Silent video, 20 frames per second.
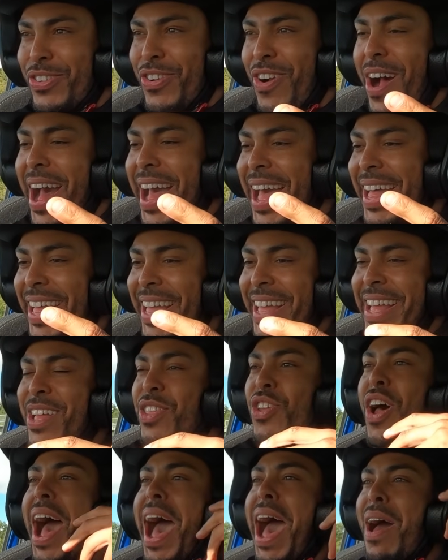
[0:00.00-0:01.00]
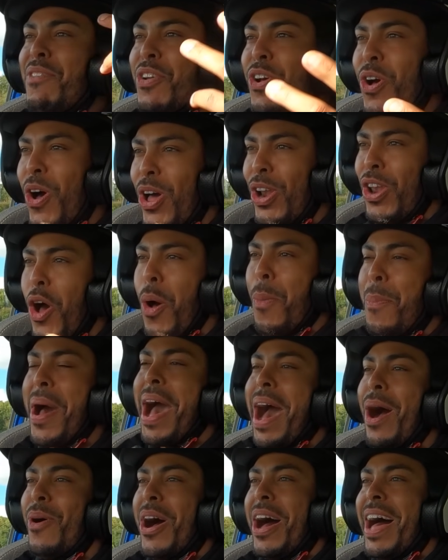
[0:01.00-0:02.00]
right, that haven't got a lot of
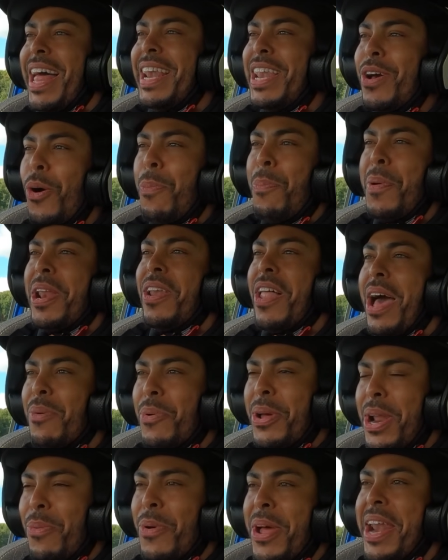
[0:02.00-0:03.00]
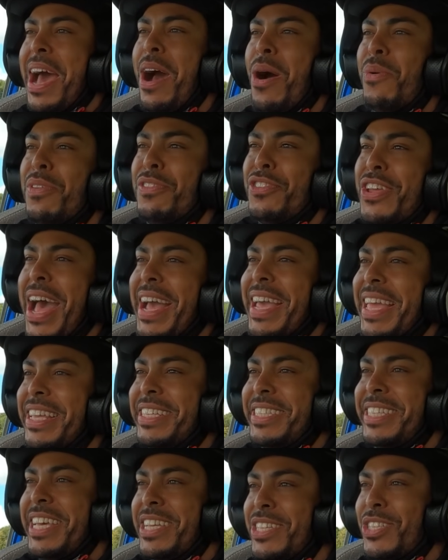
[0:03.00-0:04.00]
power, a little bit like when I went out with Jack in his
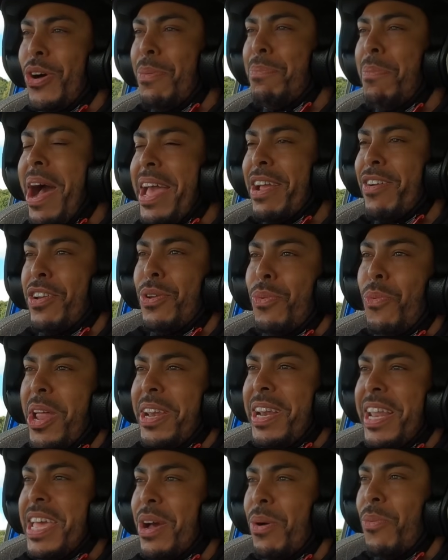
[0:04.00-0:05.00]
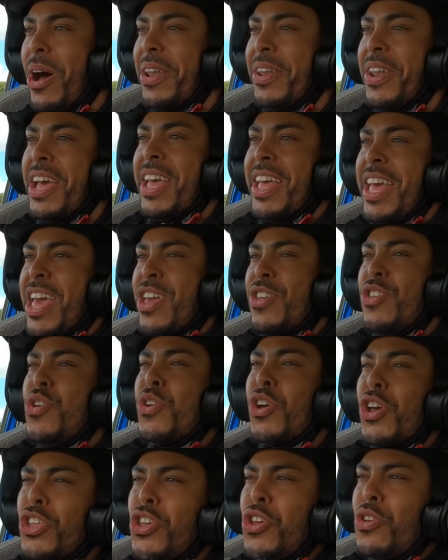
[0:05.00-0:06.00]
TikTok Micro, the 1 litre one, you
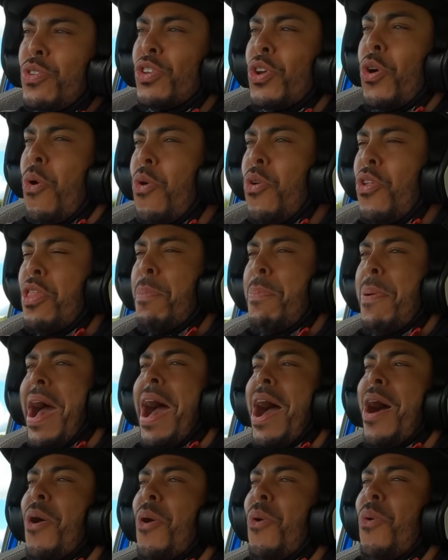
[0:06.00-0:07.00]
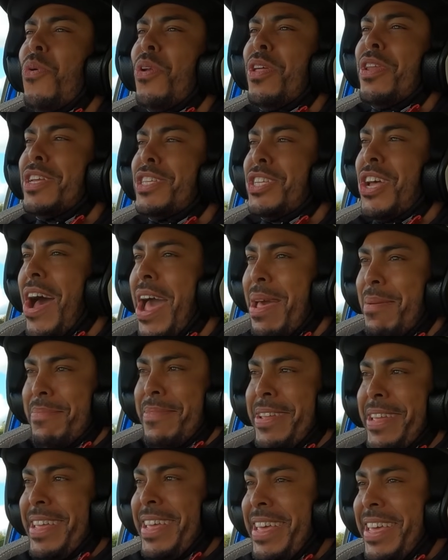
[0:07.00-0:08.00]
can use all of the power all of the time.
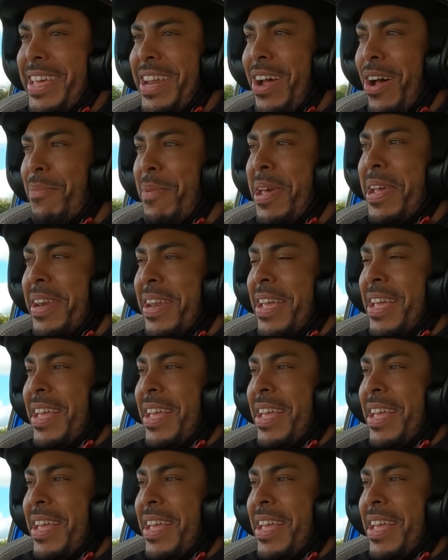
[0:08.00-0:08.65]
You know what I mean?